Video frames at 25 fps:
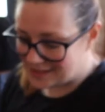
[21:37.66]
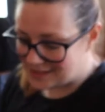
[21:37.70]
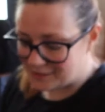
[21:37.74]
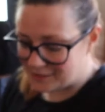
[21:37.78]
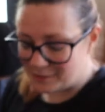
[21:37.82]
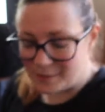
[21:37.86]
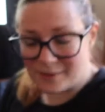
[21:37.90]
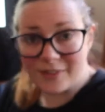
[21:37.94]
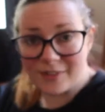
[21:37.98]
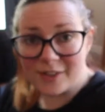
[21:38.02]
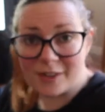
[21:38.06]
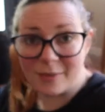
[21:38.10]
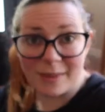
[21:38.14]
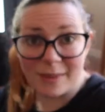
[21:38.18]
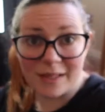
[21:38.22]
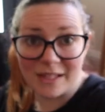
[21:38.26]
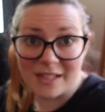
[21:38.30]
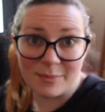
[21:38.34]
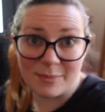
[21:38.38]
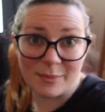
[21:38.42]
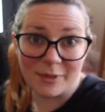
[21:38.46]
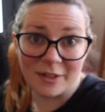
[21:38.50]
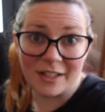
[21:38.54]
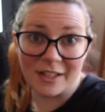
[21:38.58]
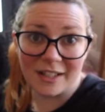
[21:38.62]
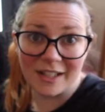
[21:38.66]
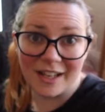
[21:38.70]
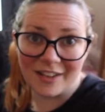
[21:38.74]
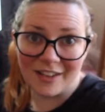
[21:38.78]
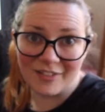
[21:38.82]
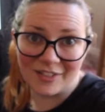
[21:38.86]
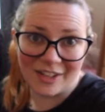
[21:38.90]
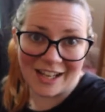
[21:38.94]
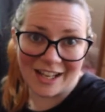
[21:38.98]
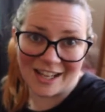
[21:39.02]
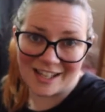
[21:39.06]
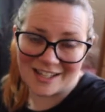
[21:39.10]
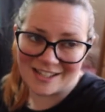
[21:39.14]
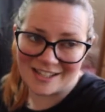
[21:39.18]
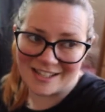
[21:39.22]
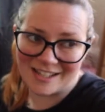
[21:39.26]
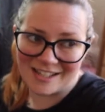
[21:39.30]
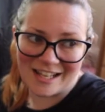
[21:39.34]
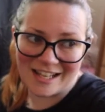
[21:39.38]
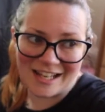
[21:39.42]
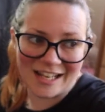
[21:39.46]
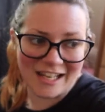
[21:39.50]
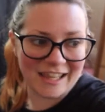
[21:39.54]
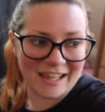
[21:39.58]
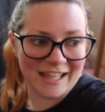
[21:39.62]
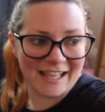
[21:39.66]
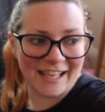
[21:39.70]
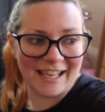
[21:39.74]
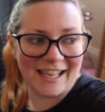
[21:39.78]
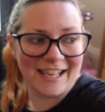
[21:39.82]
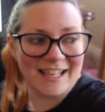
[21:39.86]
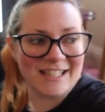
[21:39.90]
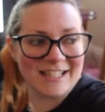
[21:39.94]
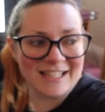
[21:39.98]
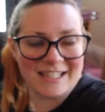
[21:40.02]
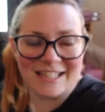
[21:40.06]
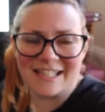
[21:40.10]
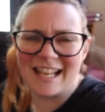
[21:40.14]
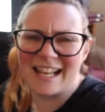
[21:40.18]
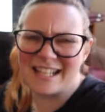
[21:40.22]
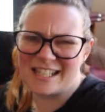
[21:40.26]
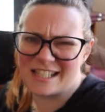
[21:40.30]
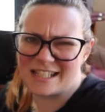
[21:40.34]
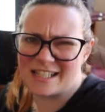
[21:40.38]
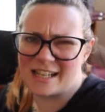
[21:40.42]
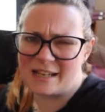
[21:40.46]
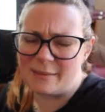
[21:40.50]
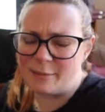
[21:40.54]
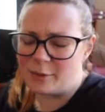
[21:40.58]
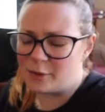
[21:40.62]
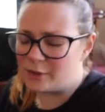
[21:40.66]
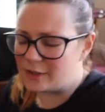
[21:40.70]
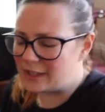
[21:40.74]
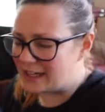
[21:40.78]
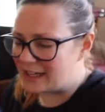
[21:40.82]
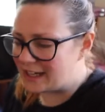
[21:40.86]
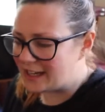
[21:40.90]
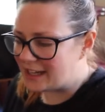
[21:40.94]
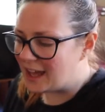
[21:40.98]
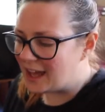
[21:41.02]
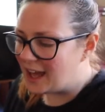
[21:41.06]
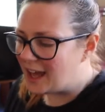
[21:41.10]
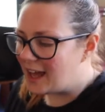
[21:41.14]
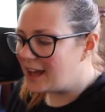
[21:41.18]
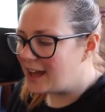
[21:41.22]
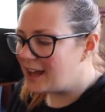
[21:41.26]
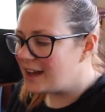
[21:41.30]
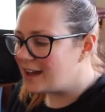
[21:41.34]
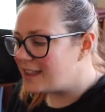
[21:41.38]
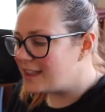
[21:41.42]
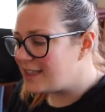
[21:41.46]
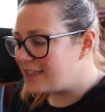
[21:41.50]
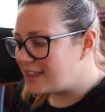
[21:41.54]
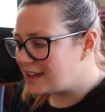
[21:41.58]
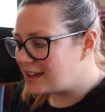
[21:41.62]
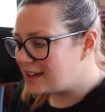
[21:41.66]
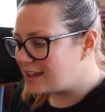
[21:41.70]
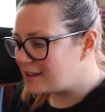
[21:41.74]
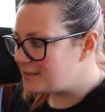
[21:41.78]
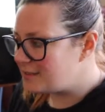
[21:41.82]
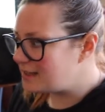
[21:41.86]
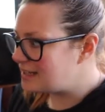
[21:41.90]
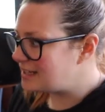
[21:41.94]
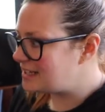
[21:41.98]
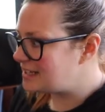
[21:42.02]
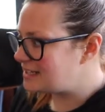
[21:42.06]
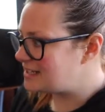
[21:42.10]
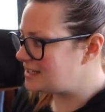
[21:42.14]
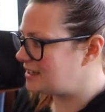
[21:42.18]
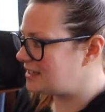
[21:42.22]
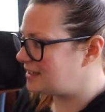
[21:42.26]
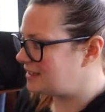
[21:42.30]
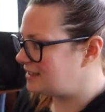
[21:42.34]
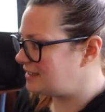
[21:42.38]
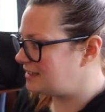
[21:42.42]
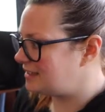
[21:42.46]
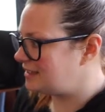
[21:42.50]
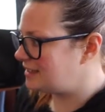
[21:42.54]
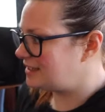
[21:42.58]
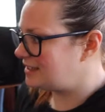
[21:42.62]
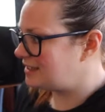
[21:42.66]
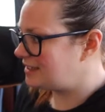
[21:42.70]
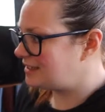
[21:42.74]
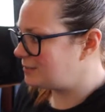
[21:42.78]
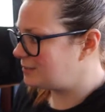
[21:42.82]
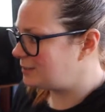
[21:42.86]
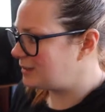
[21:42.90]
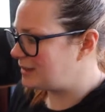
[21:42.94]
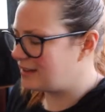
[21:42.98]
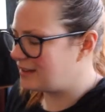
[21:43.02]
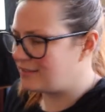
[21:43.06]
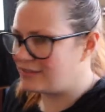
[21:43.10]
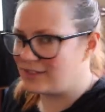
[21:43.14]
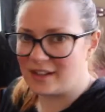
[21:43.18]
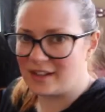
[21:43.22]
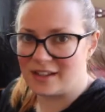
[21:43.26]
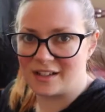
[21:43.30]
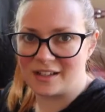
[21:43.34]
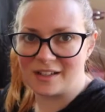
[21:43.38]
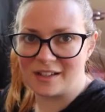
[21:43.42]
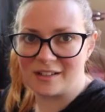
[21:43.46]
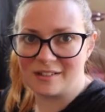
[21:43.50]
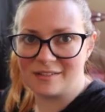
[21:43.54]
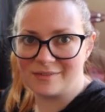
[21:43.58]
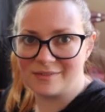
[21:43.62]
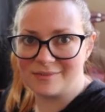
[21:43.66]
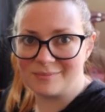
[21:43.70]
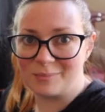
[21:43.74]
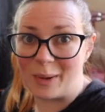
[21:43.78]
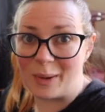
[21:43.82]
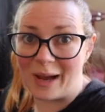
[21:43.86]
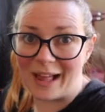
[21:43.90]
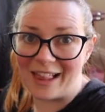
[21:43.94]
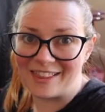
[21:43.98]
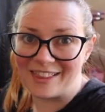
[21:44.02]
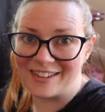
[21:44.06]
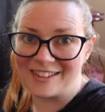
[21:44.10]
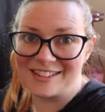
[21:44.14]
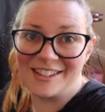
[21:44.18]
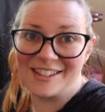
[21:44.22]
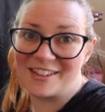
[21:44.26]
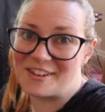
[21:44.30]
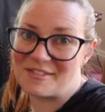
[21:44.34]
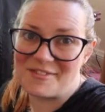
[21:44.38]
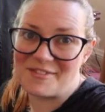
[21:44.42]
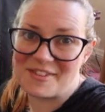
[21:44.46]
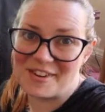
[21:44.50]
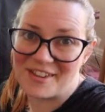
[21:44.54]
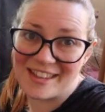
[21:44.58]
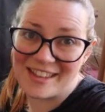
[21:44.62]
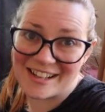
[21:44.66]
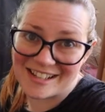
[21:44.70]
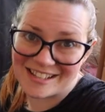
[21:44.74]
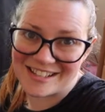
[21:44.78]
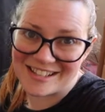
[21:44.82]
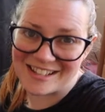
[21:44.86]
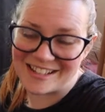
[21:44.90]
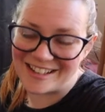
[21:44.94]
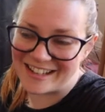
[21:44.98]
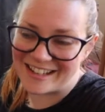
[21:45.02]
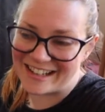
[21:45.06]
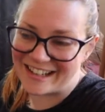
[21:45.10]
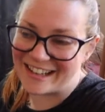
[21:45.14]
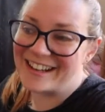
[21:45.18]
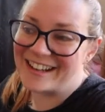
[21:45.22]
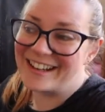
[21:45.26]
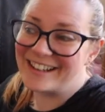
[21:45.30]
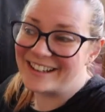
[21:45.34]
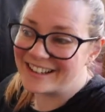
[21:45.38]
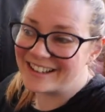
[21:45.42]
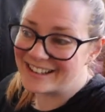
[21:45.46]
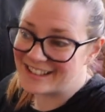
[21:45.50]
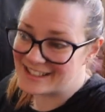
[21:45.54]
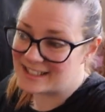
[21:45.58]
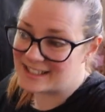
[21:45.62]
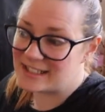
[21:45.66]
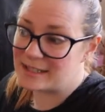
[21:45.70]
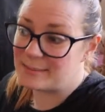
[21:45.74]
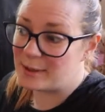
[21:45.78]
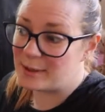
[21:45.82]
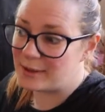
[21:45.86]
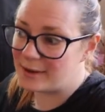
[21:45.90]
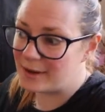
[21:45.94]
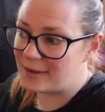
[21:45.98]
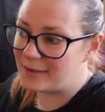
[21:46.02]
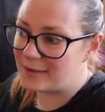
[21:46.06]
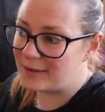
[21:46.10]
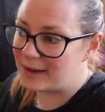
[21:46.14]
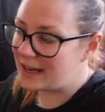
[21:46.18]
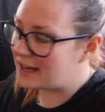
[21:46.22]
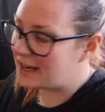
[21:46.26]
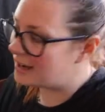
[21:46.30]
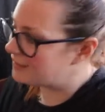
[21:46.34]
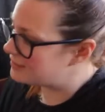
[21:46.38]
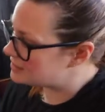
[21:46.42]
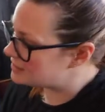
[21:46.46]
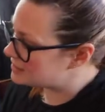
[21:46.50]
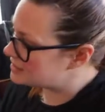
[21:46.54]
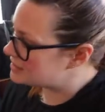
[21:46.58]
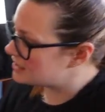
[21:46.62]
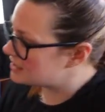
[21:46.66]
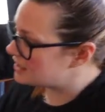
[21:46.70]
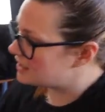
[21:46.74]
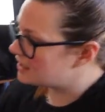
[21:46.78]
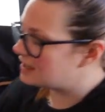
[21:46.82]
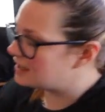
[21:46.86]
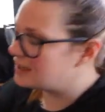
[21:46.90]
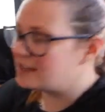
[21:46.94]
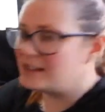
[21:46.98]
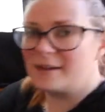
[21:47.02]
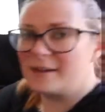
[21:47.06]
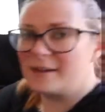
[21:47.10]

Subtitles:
I've been filming this morning and haven't actually said anything. It's Saturday morning. I think I'm nearly done. with everything. Well, no, I'm not, that's a lie, because tomorrow I have to start